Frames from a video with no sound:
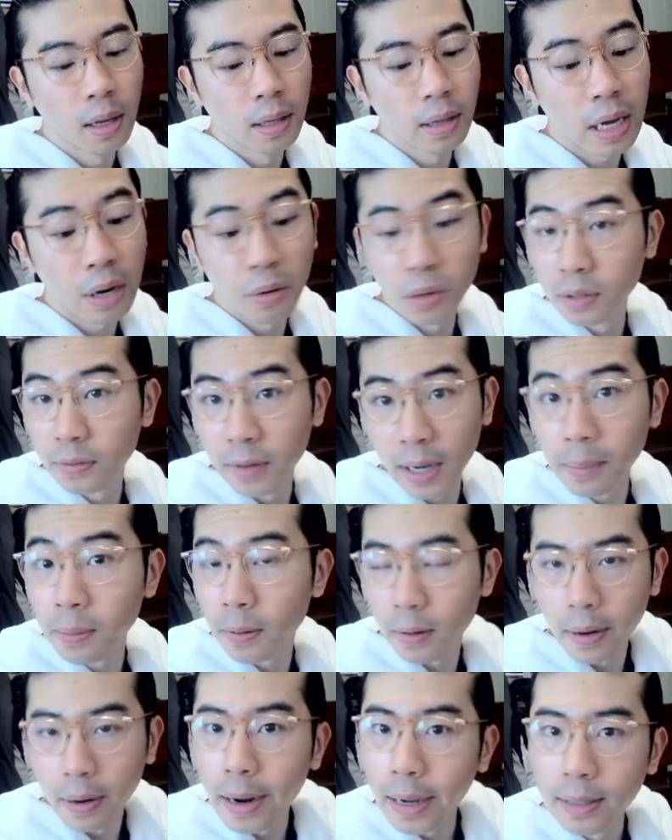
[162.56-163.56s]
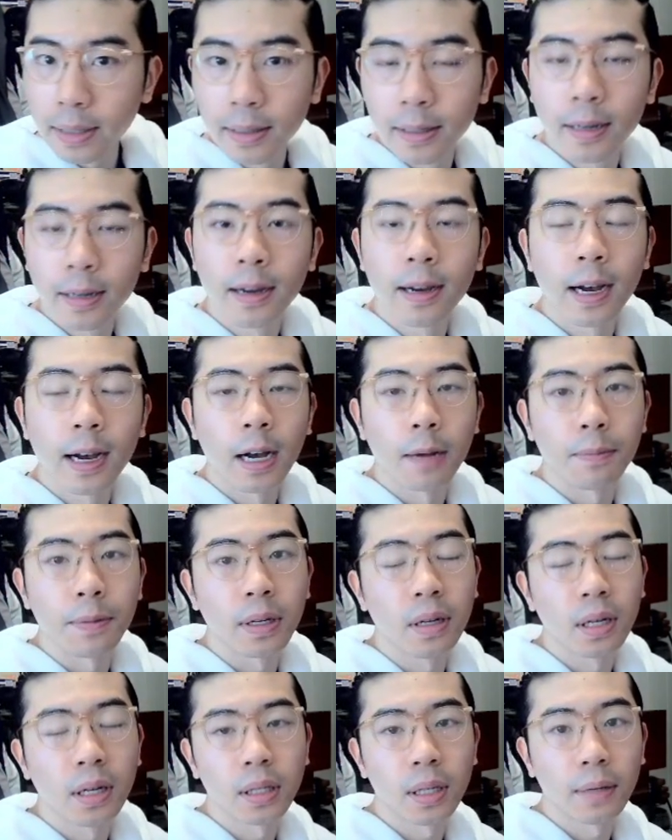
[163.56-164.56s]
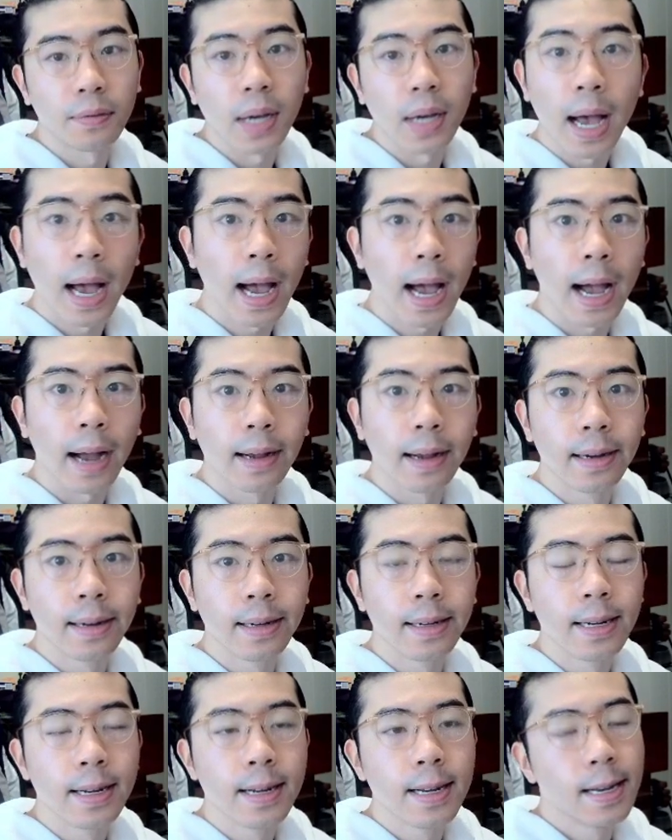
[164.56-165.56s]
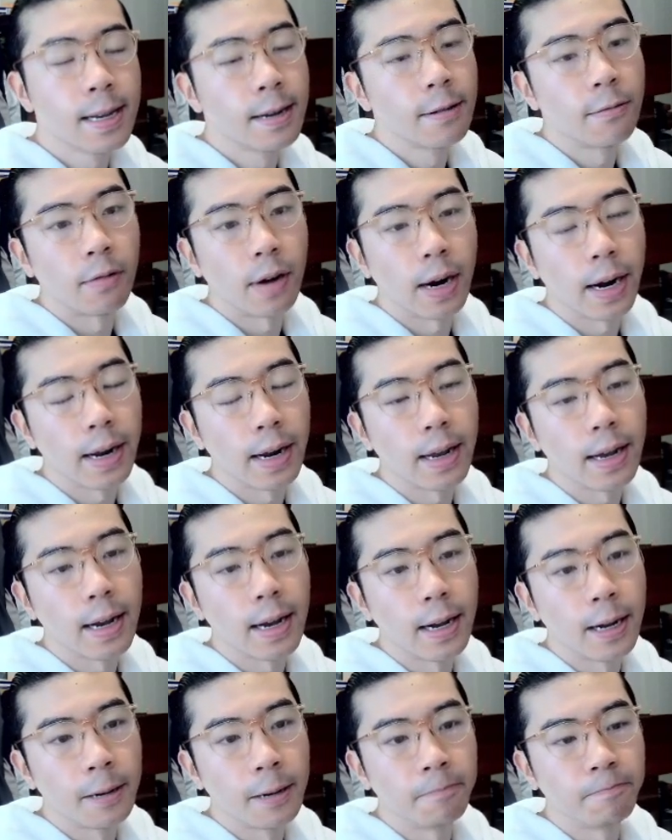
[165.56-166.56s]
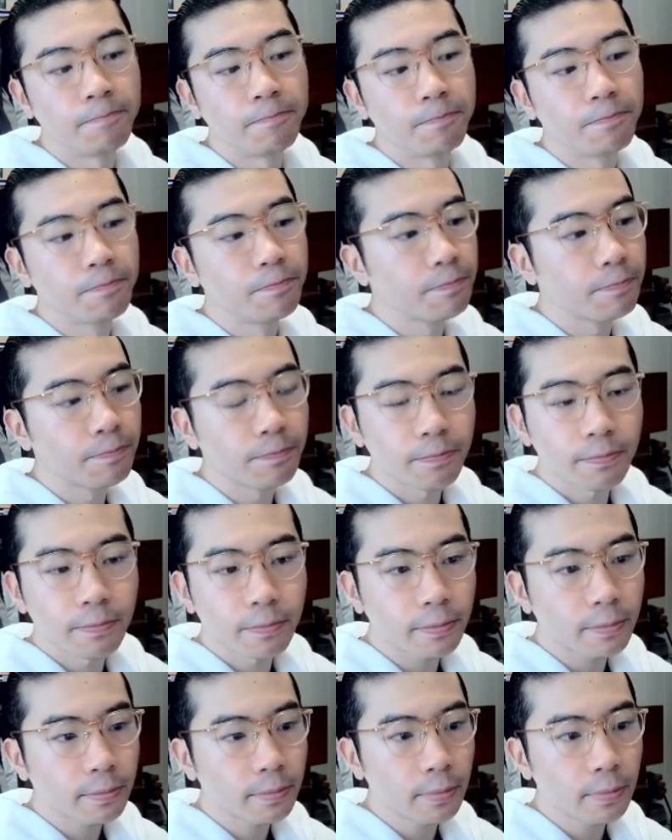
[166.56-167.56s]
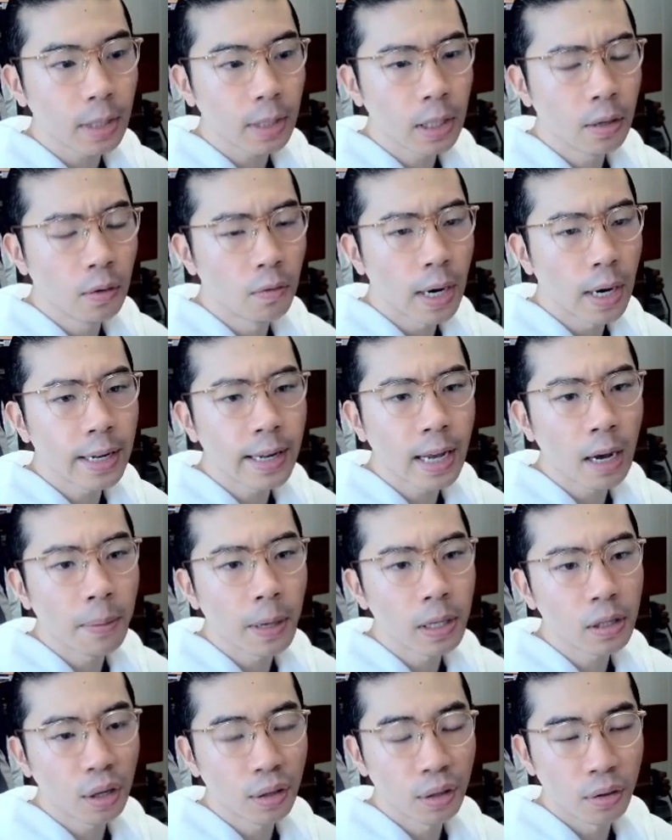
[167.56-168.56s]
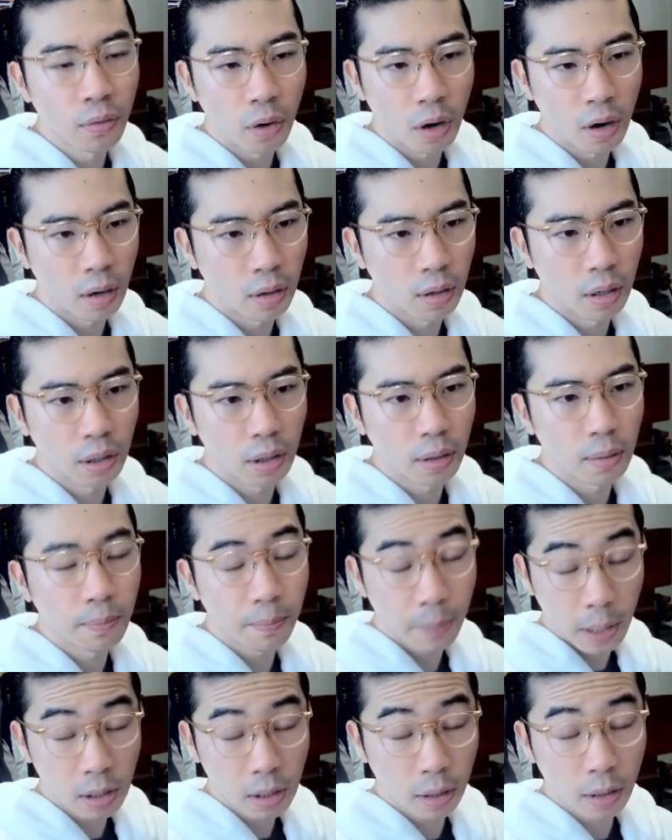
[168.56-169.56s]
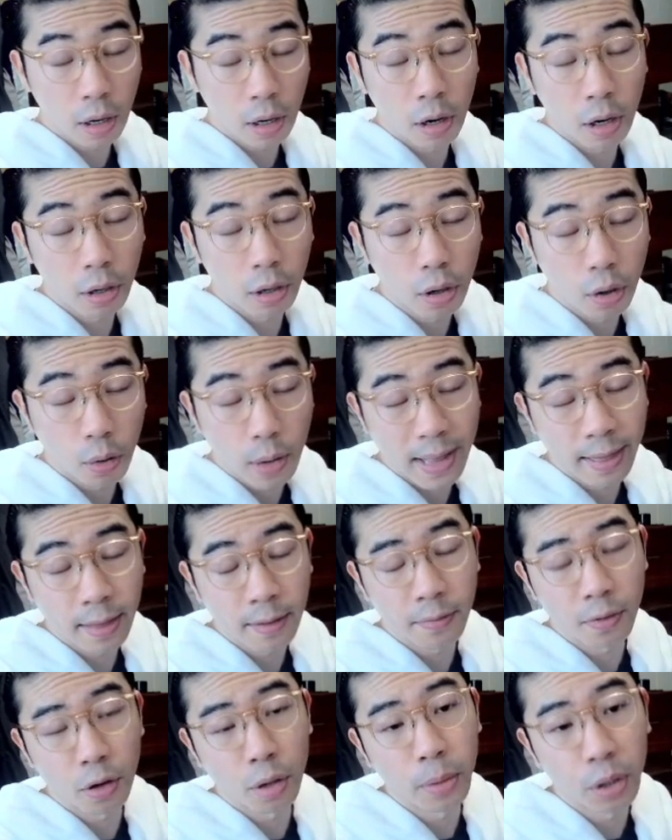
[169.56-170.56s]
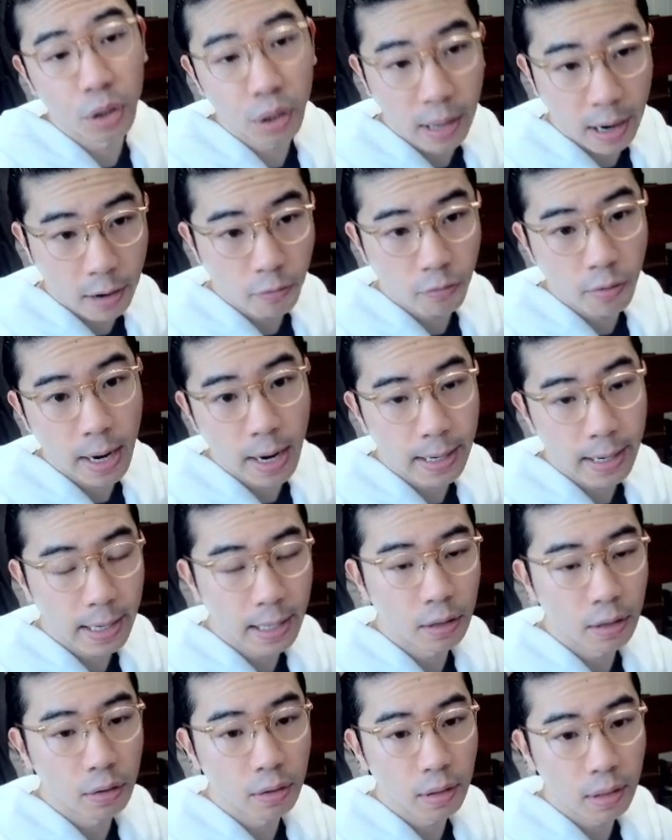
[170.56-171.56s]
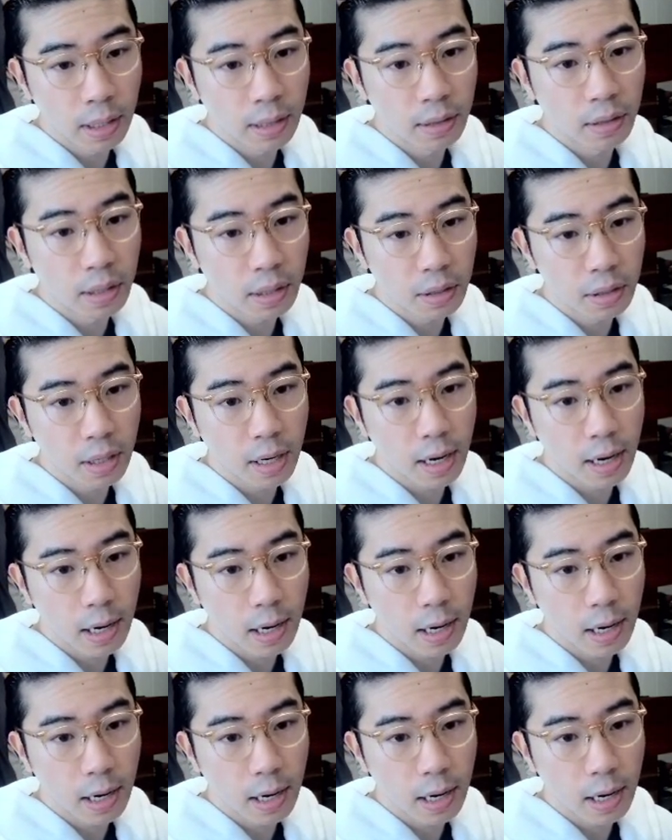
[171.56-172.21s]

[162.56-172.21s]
that was vaporized because of a hack, right? Right now, based on the order, based on the article and the verbiage that I read in this